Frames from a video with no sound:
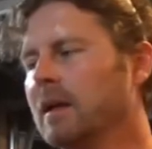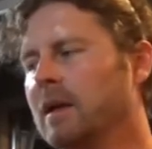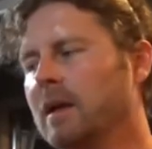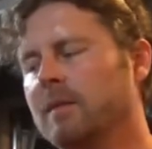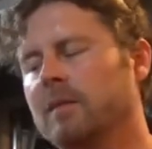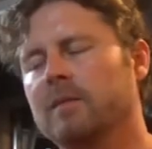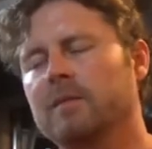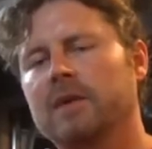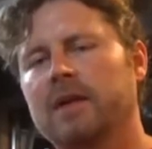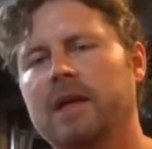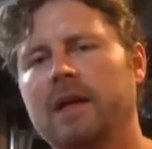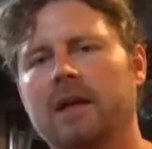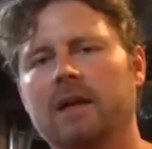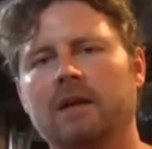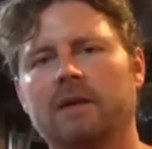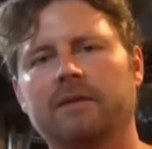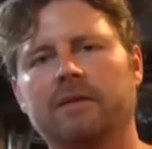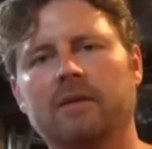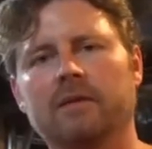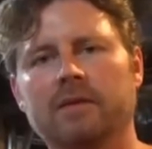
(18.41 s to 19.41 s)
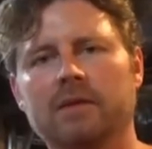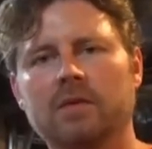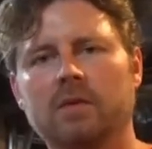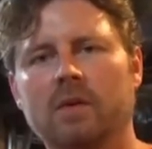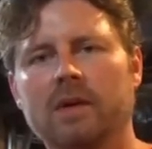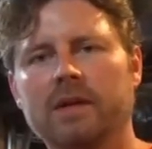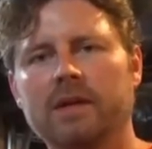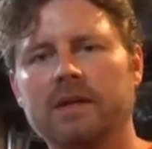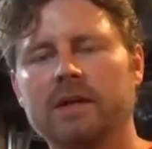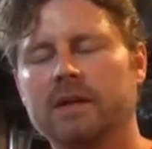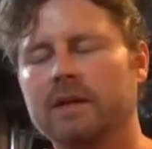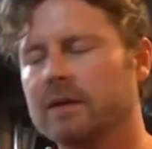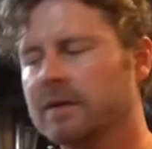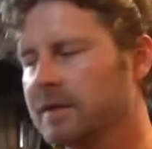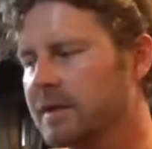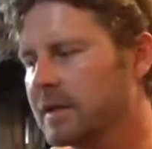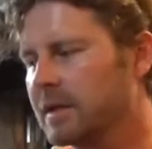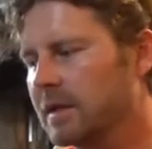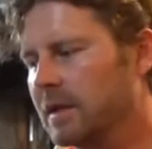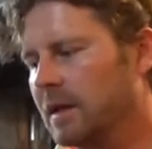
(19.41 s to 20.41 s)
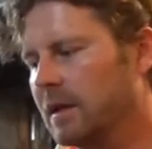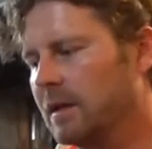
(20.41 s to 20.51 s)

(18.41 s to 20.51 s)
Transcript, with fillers: Now, I'm a mechanic for over 20 years.